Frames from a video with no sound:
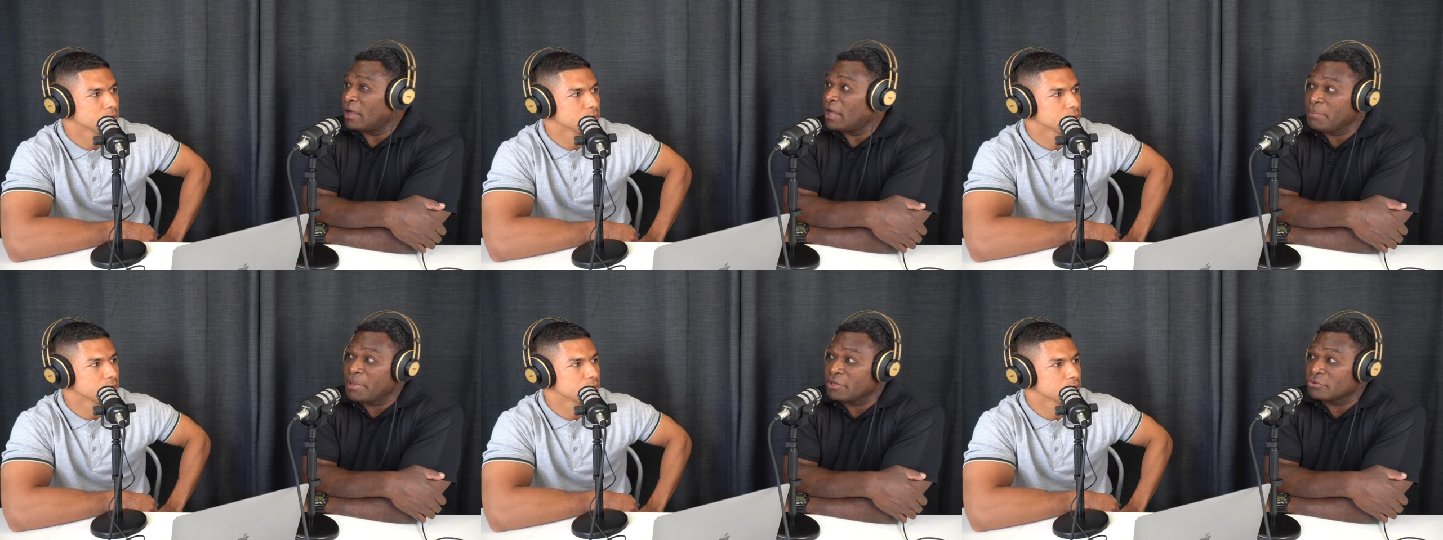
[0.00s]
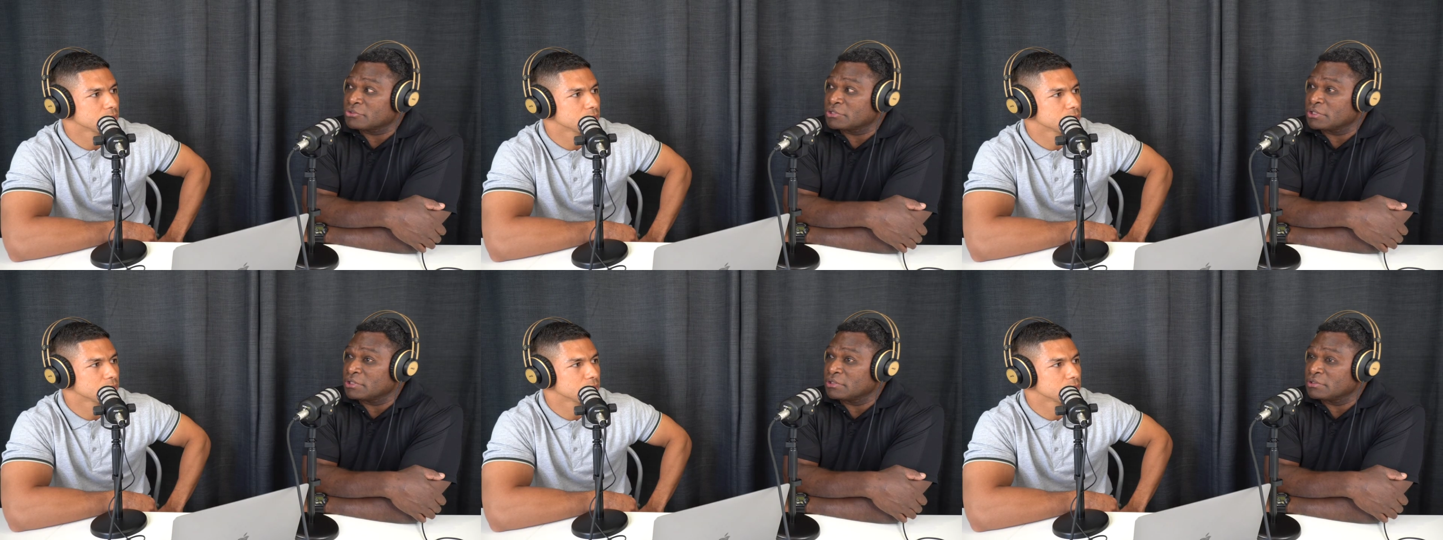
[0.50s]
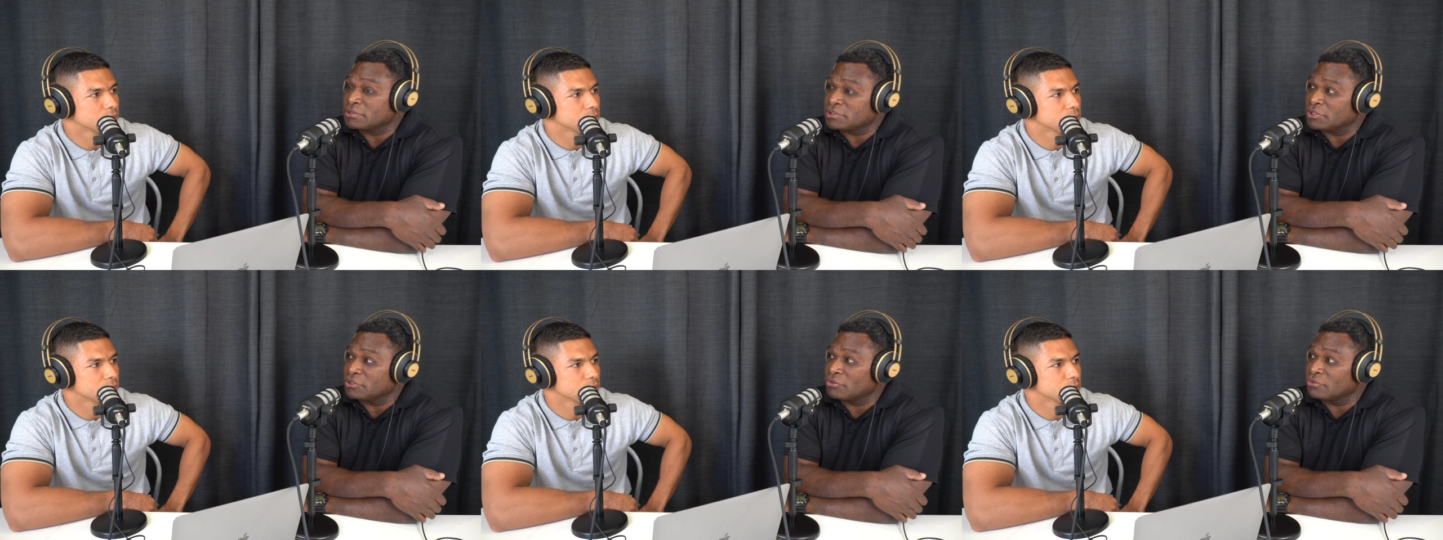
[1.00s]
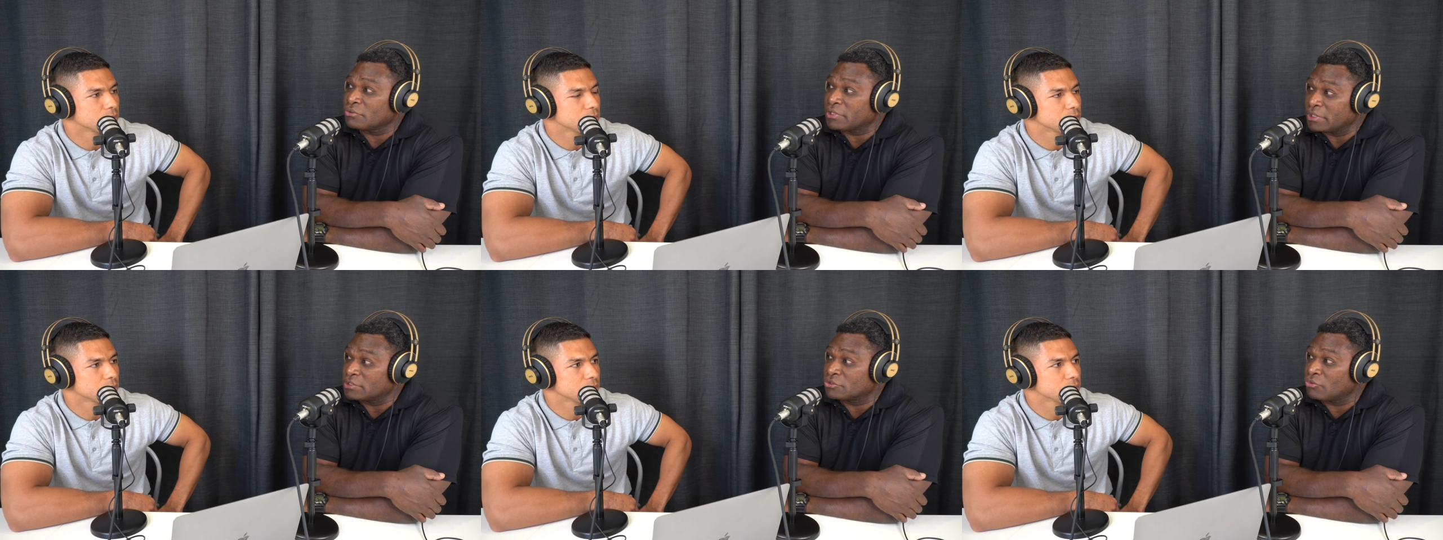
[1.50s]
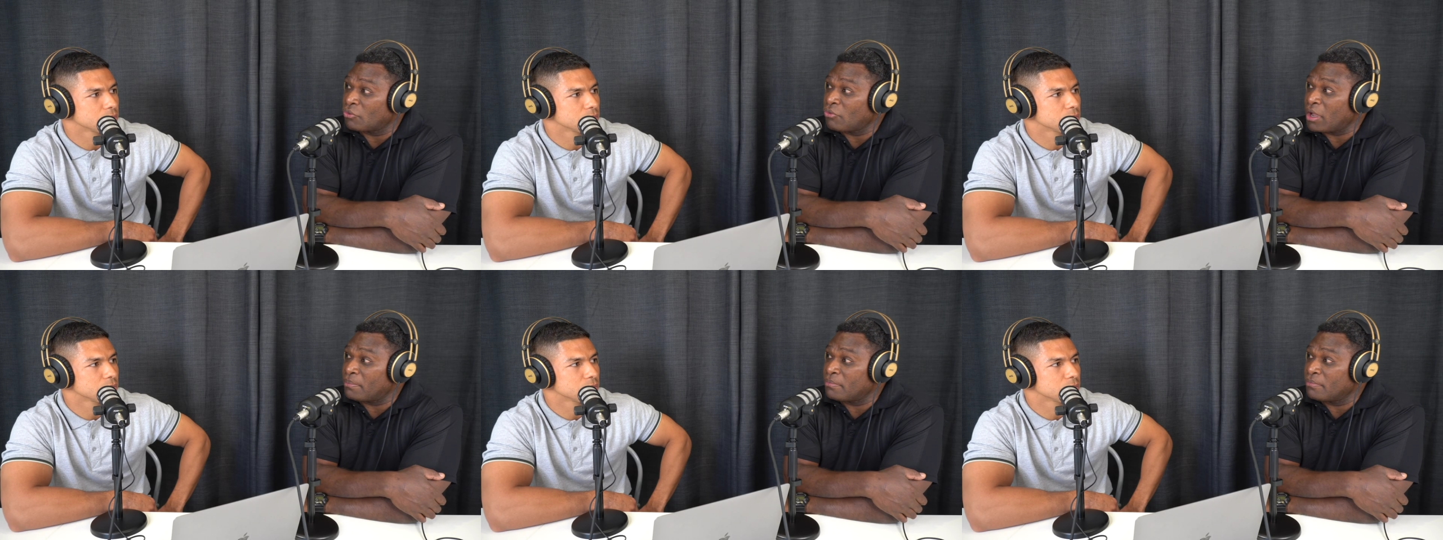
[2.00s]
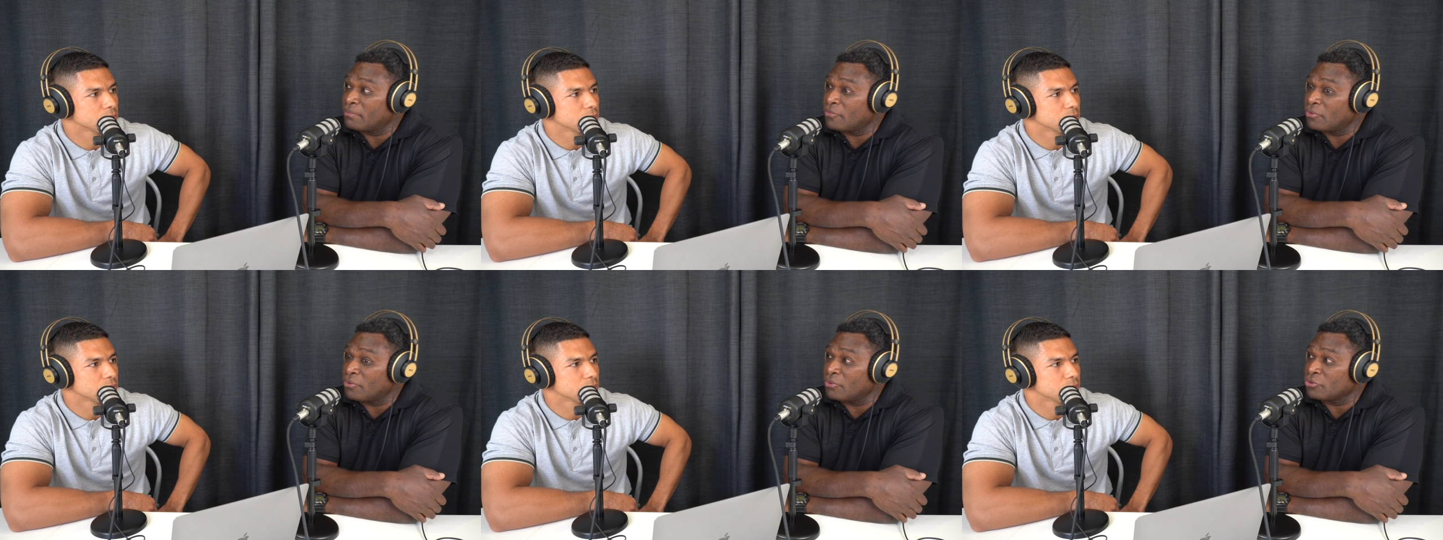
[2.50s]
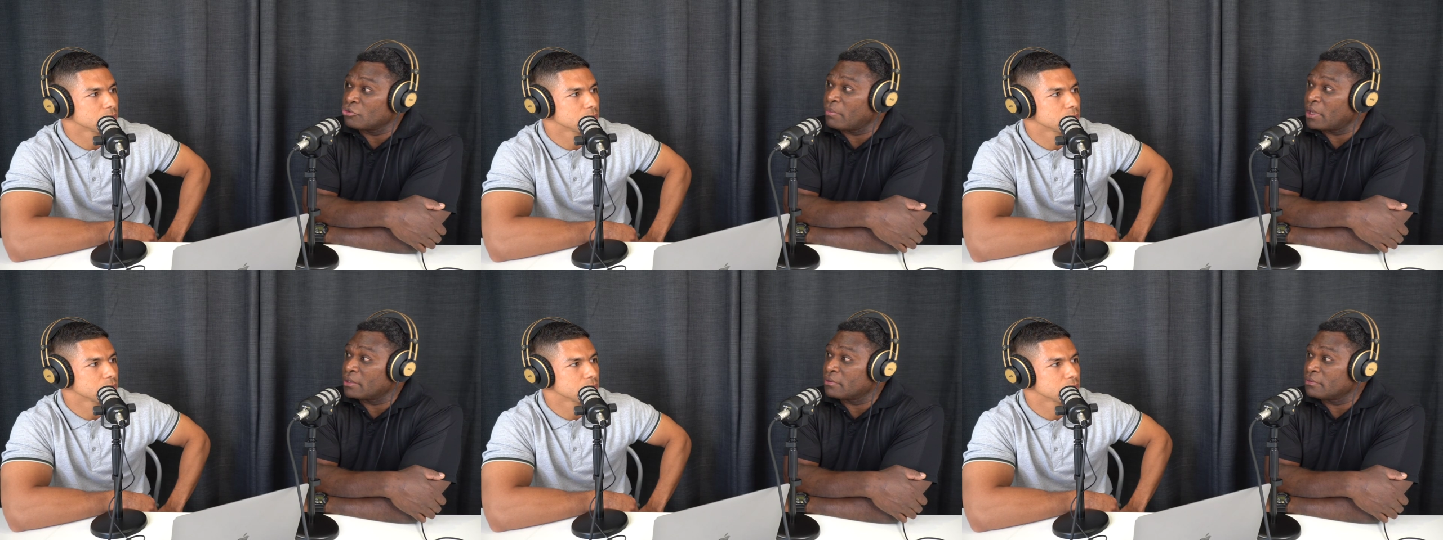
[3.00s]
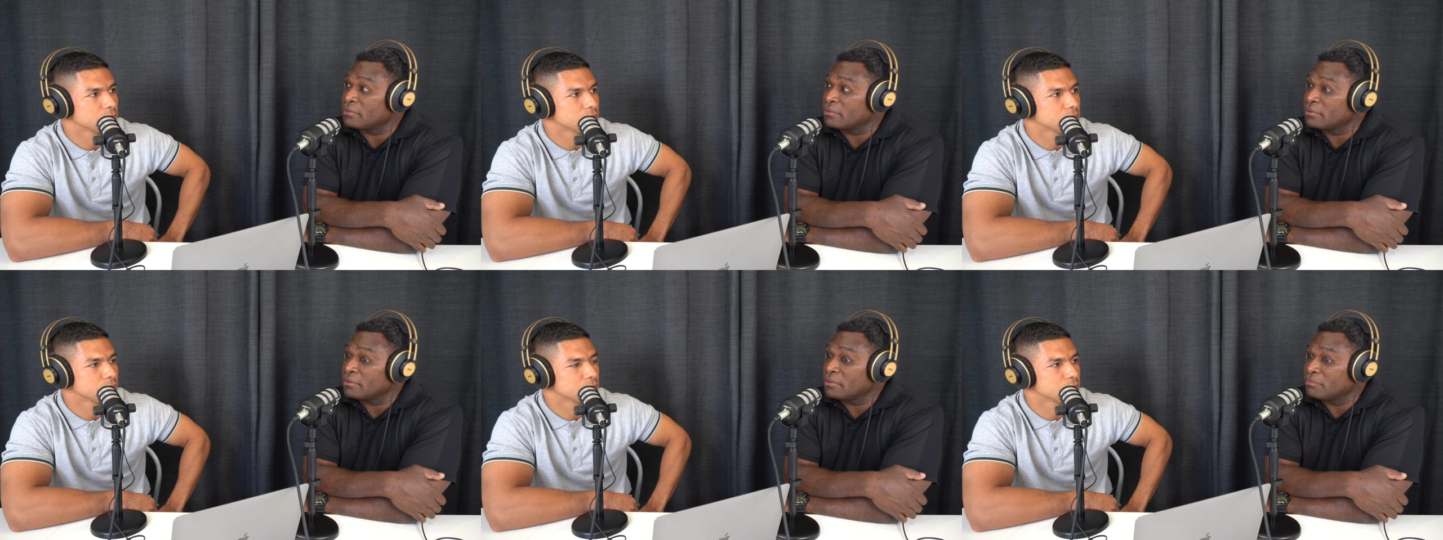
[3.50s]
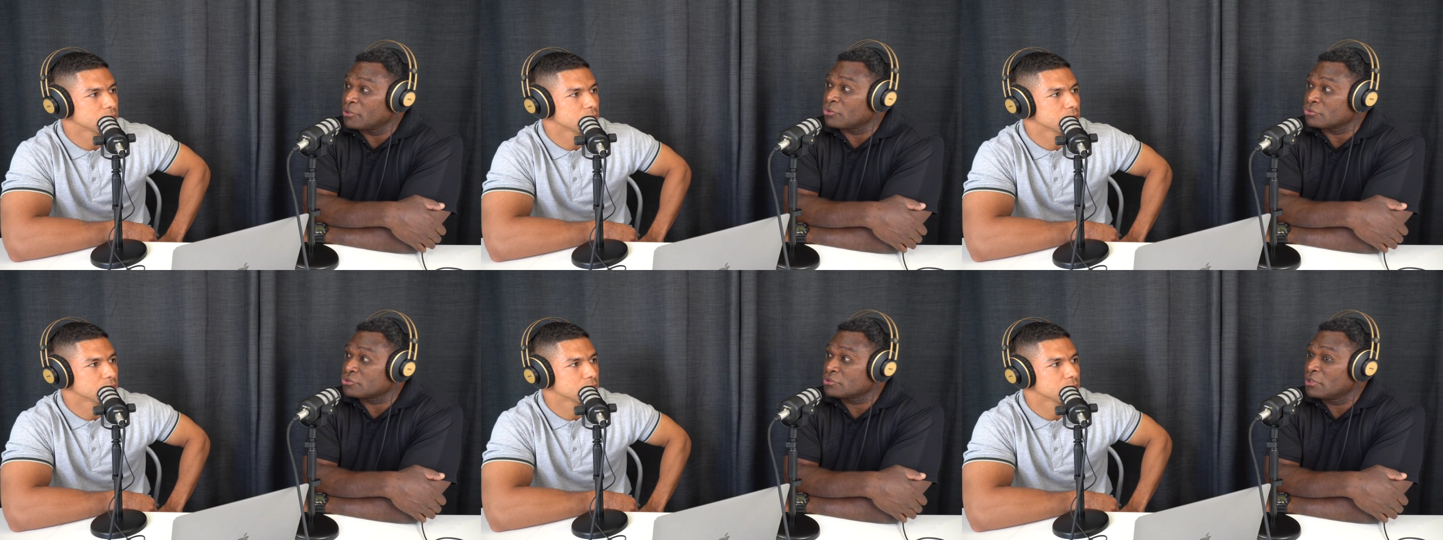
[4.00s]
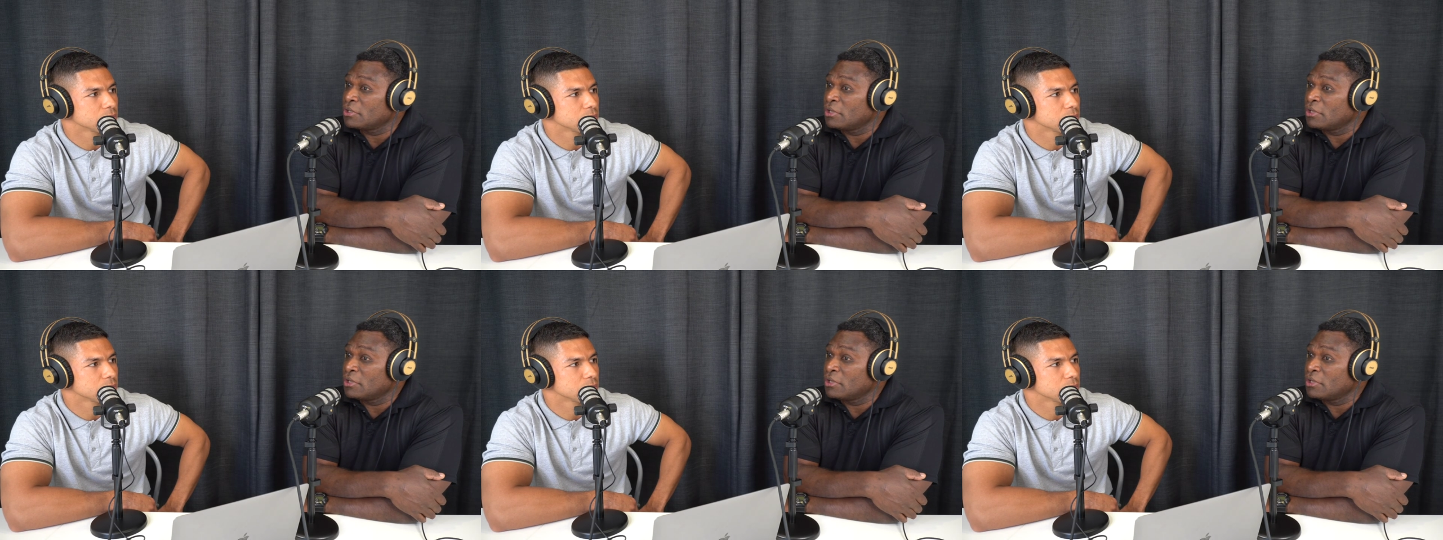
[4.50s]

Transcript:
Speaker 1: I may not see see your kids grow up, or you might because